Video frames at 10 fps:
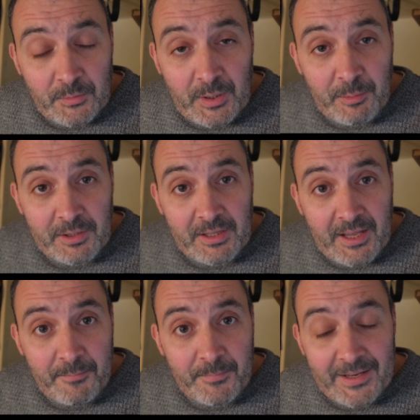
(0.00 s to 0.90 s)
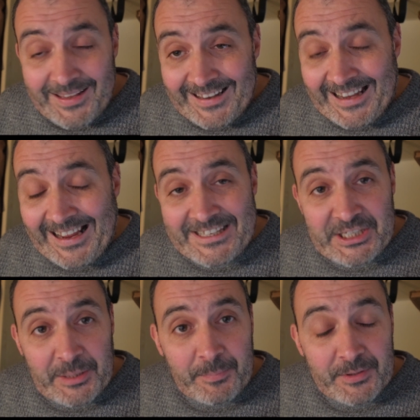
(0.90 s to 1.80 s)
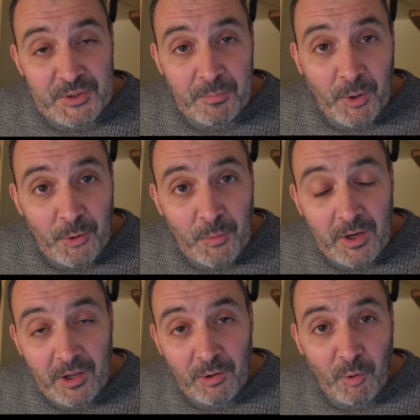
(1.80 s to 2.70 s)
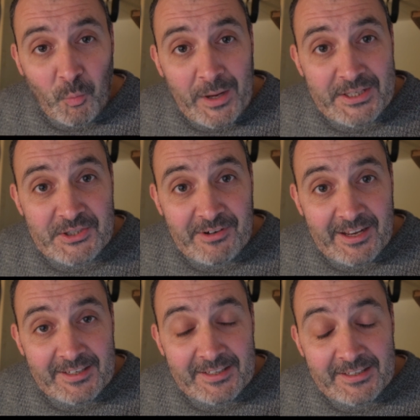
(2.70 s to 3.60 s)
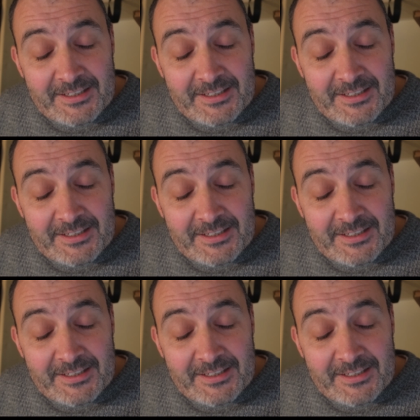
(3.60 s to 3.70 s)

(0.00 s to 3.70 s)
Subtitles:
we will catch up tomorrow along West Strand.